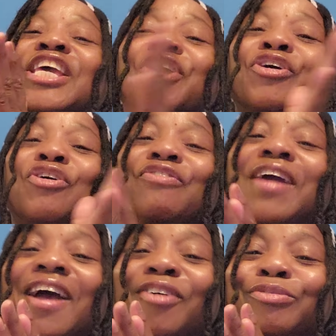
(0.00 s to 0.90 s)
year
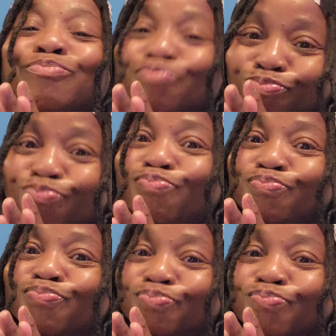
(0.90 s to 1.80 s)
round. Mm -hmm,
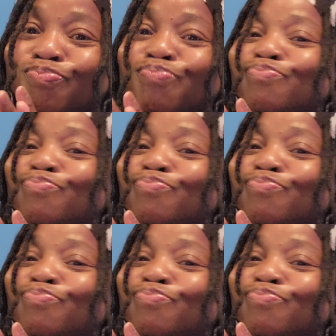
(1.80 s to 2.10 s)
mm -hmm.